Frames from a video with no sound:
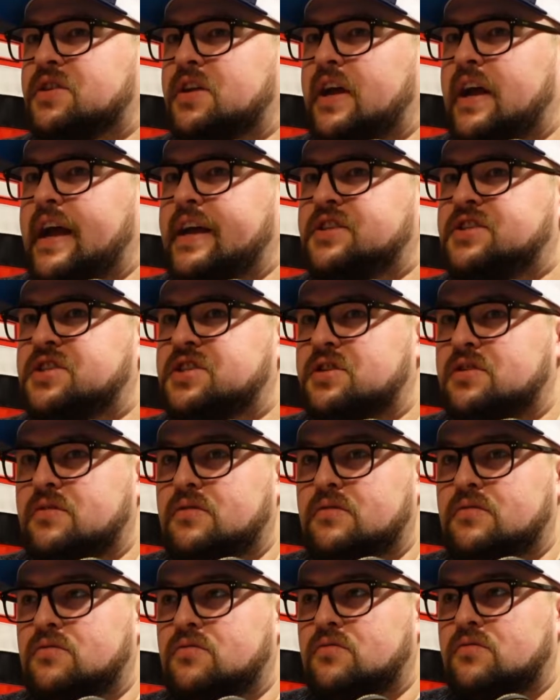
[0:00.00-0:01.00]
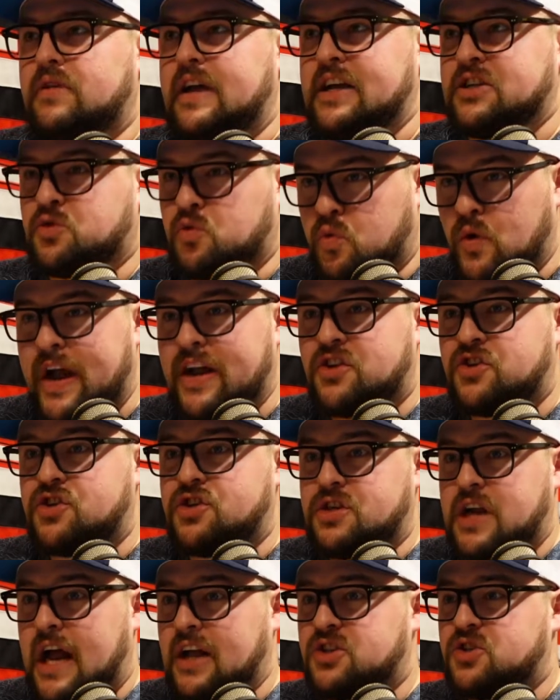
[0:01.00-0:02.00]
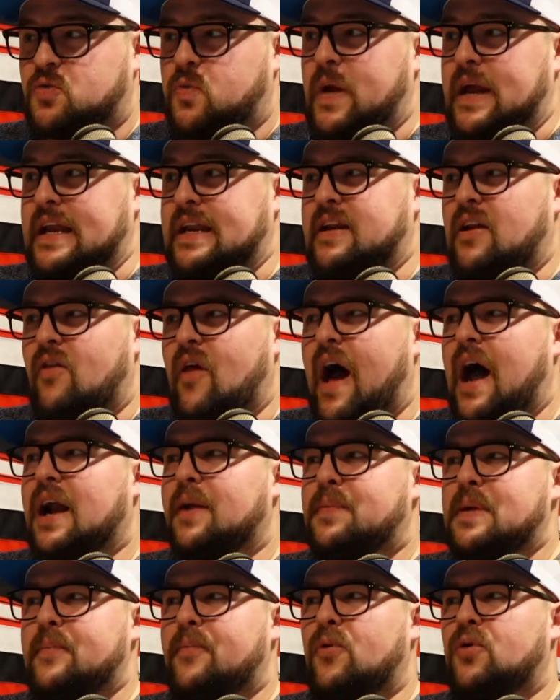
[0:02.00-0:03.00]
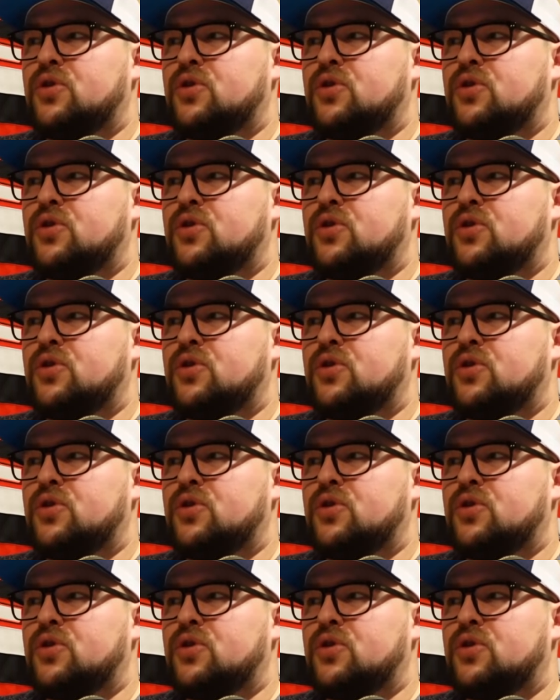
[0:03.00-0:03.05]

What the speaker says: It's rich, not sweet, and a lot of people